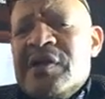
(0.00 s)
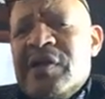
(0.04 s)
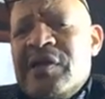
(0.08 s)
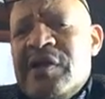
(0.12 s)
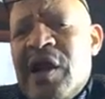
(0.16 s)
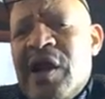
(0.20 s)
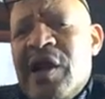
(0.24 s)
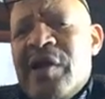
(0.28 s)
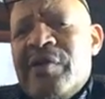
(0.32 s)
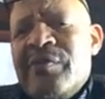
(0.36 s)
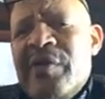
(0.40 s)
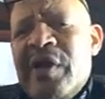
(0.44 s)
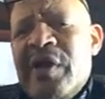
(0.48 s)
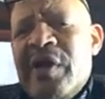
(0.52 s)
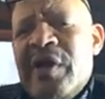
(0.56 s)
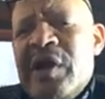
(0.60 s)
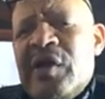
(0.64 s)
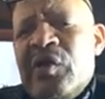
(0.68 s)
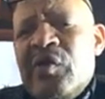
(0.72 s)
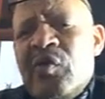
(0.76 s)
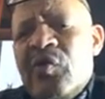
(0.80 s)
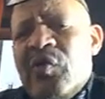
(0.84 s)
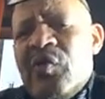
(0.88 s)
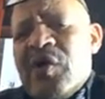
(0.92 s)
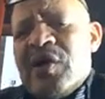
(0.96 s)
the young
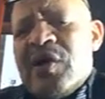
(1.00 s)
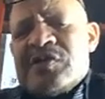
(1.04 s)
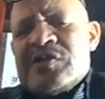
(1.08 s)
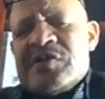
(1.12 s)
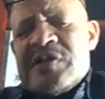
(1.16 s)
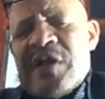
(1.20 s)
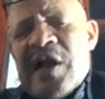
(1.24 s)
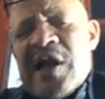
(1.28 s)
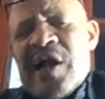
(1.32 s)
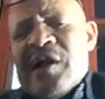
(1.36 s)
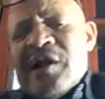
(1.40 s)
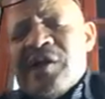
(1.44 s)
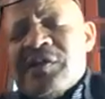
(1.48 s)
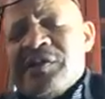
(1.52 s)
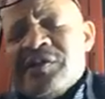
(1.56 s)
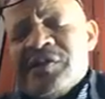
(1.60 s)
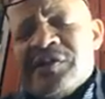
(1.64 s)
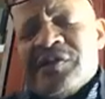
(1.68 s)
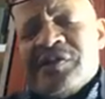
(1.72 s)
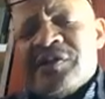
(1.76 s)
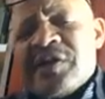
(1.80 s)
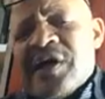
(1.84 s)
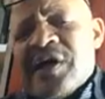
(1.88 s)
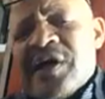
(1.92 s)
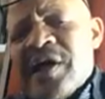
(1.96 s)
man who was young at
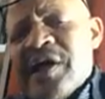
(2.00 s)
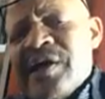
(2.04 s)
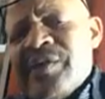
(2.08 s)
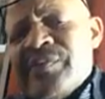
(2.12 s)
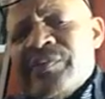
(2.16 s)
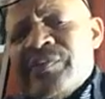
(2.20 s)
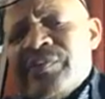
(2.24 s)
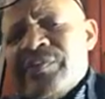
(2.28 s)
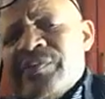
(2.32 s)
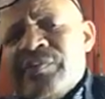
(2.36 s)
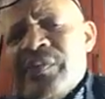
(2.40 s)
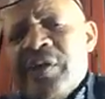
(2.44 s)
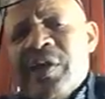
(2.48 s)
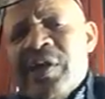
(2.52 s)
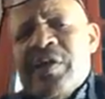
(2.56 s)
the time,